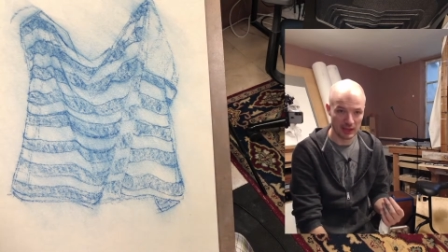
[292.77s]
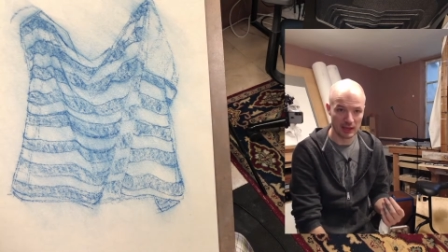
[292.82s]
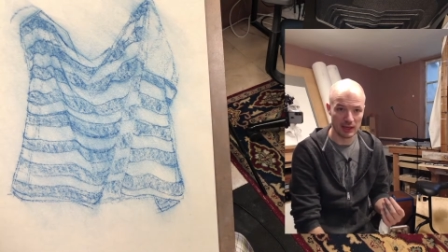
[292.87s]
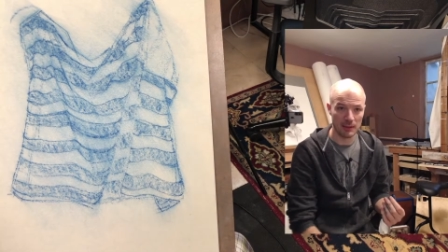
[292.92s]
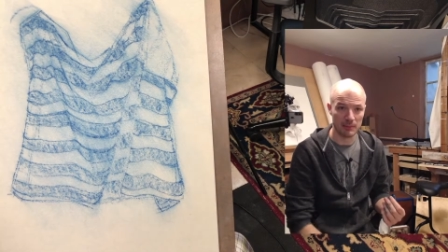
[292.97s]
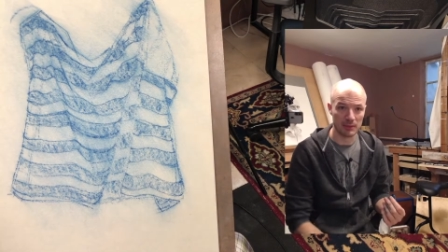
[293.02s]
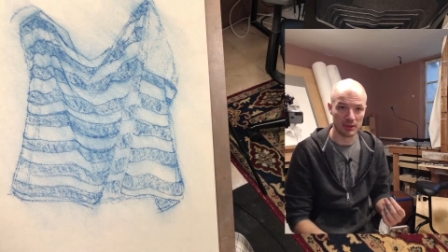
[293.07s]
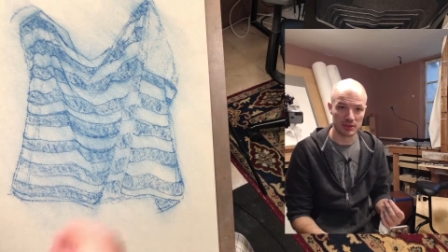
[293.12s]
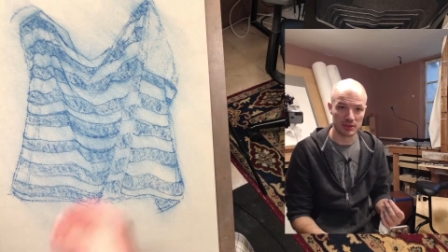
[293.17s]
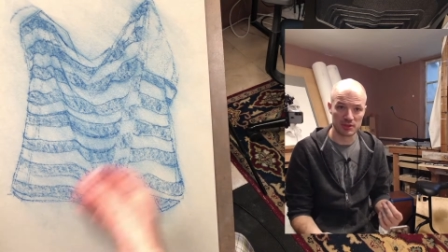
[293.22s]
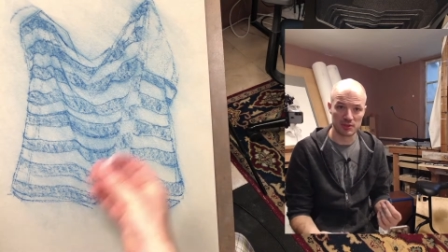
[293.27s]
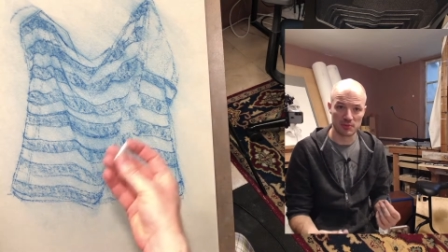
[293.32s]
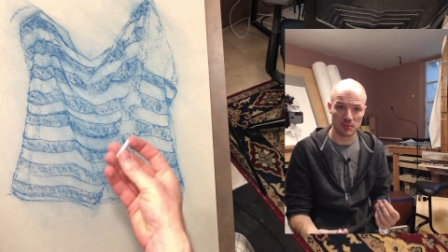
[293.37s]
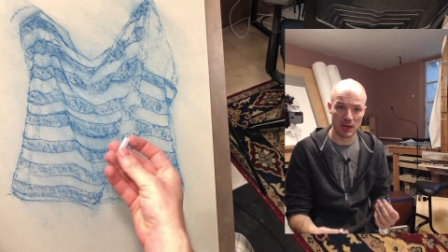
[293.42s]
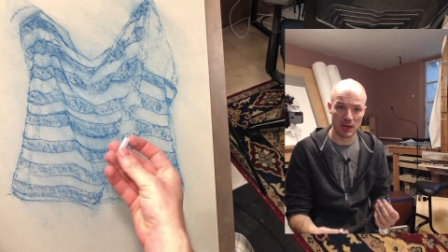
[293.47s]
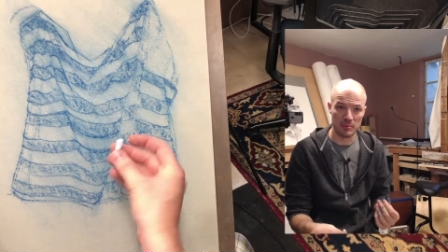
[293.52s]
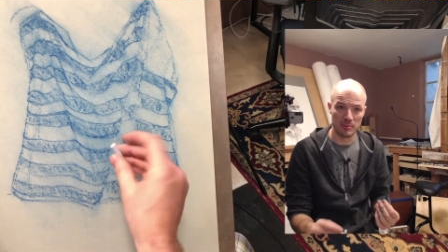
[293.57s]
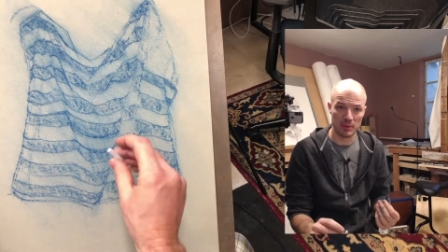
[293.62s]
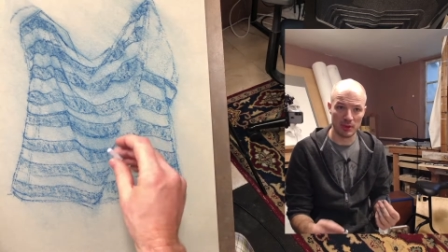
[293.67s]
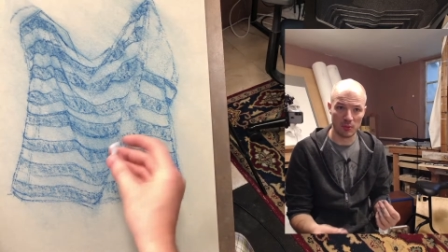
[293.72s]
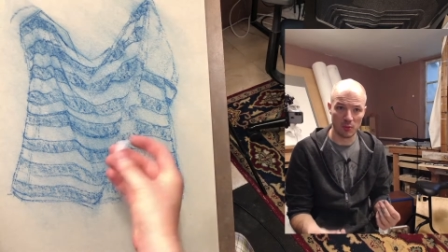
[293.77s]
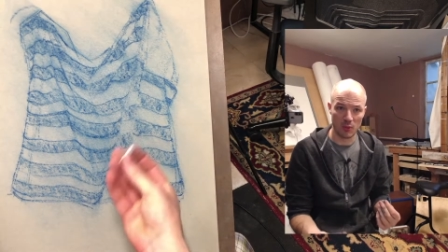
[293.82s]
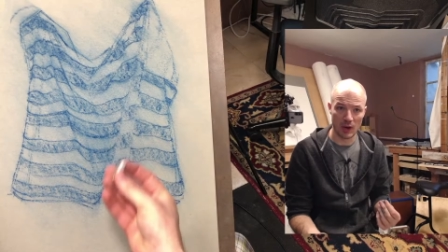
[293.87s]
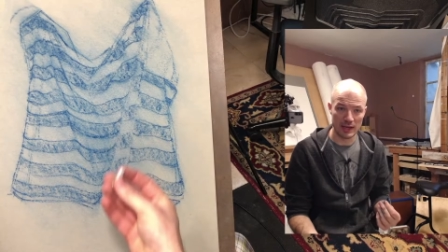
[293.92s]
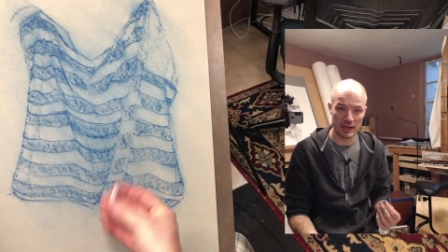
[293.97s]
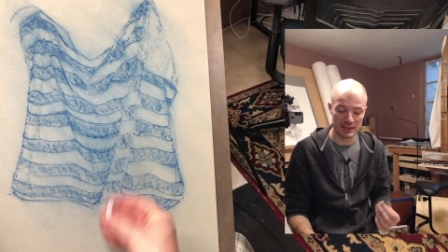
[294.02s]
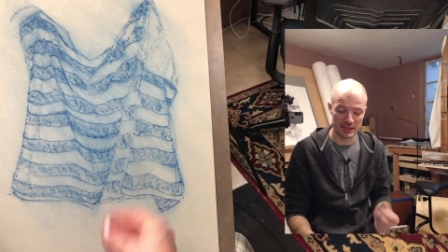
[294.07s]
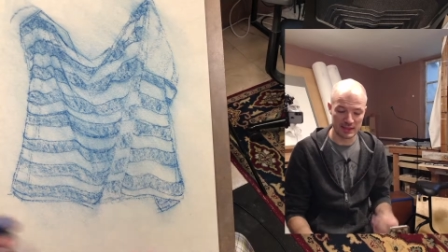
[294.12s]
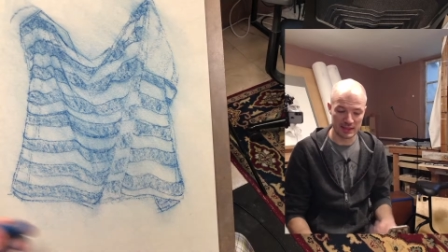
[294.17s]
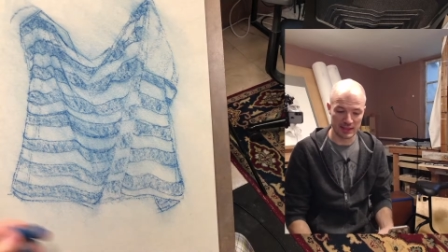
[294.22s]
I'm going to swipe in
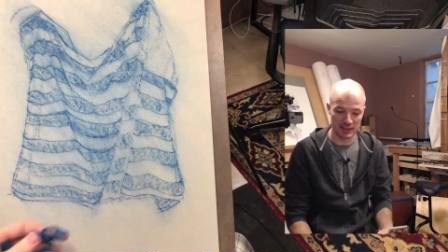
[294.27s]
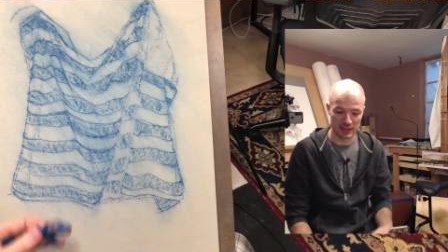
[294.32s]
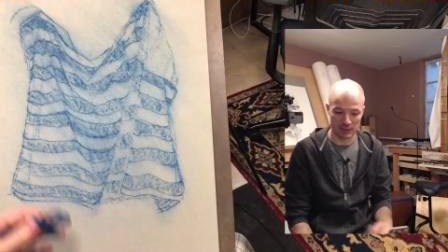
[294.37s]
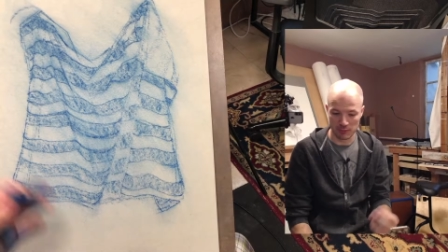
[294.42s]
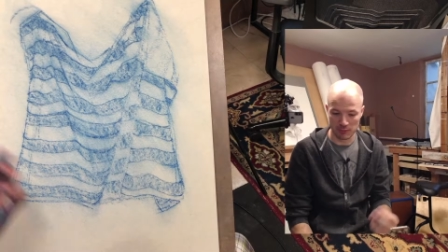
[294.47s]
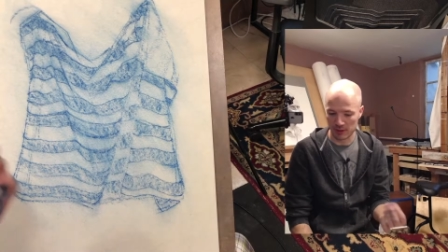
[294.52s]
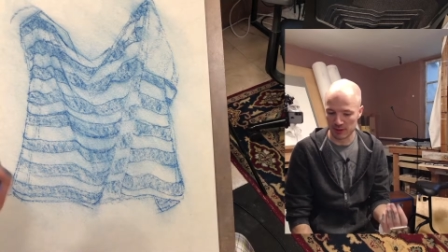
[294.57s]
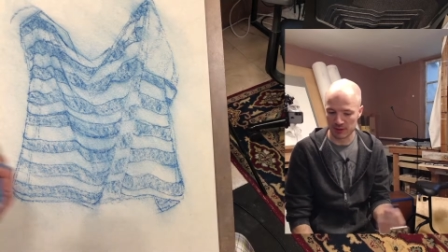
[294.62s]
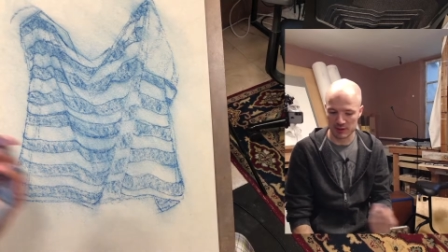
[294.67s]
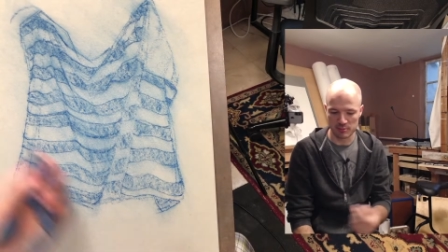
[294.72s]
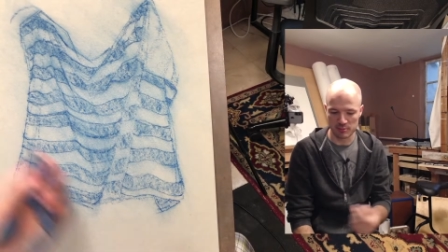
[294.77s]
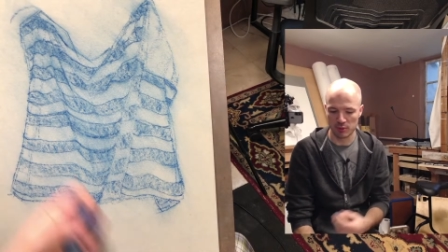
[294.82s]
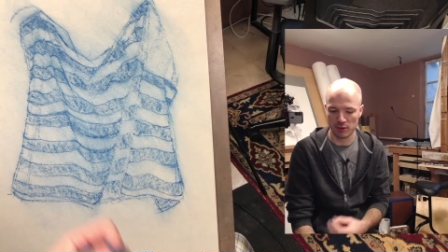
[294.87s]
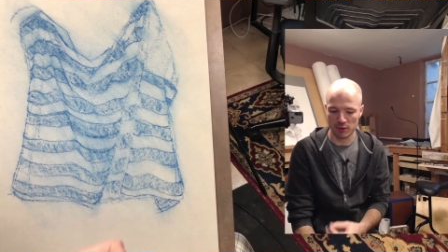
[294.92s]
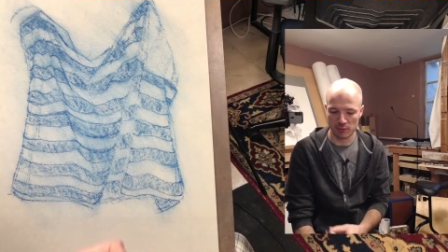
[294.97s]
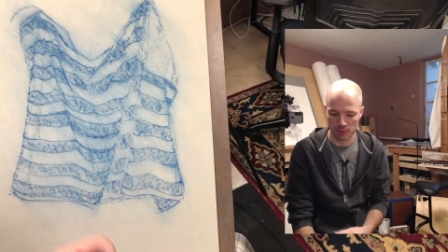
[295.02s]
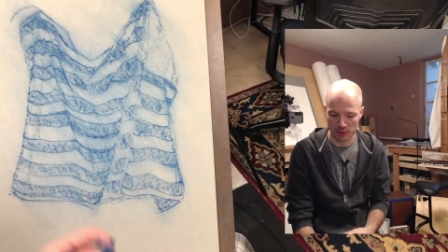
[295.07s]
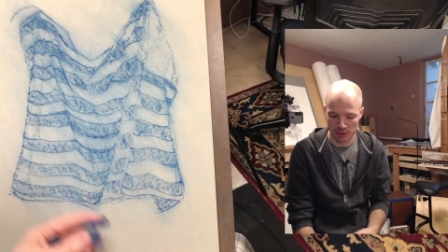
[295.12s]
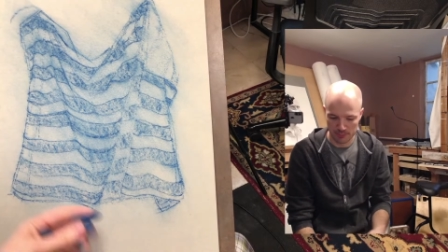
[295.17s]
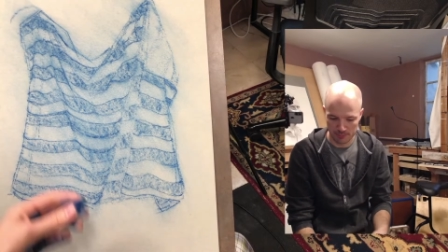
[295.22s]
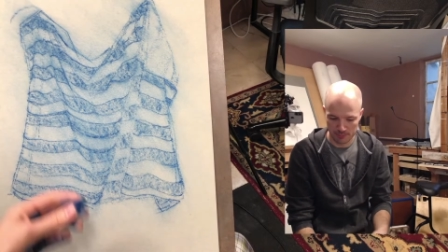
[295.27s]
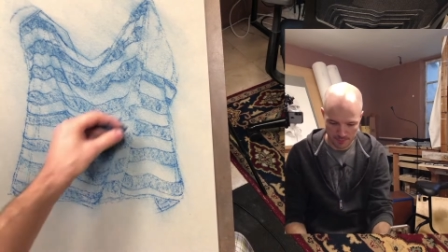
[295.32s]
white stick where it's appropriate.